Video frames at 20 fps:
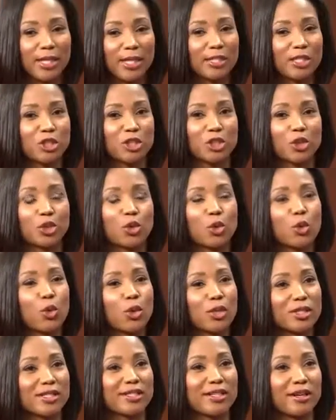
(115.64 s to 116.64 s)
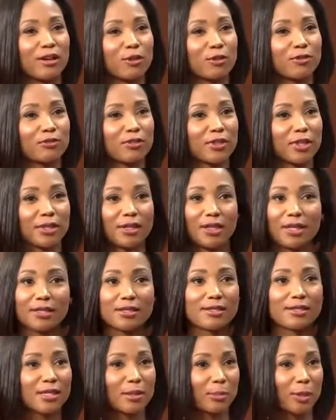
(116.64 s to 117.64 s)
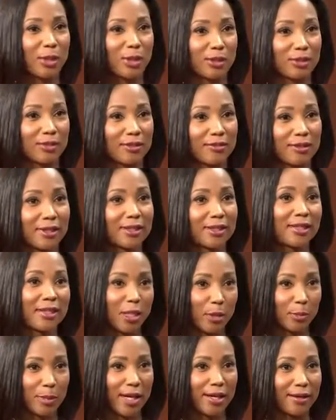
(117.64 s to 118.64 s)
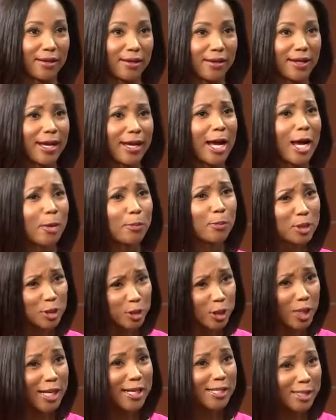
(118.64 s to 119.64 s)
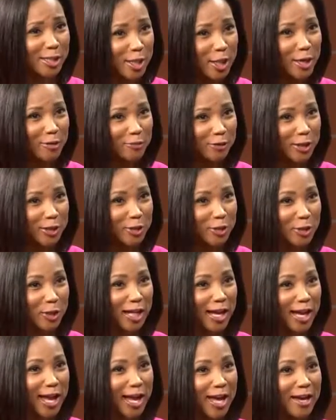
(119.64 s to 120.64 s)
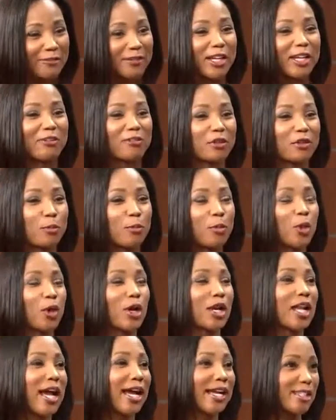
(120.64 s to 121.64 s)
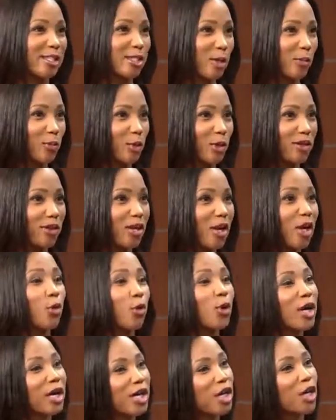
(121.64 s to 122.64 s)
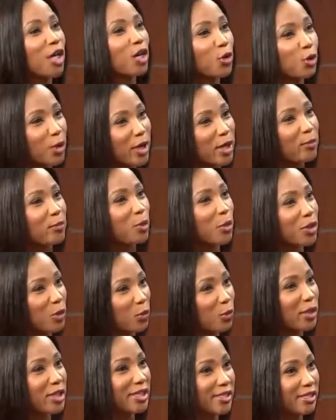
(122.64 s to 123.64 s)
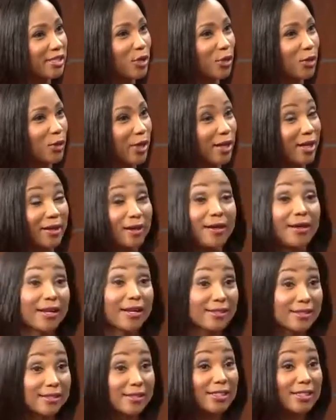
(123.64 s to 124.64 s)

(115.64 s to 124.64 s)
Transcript: means that your core self is similar. Think about it. How much less conflict are you going to have if you're more like someone? We're going to agree more than we disagree. It's the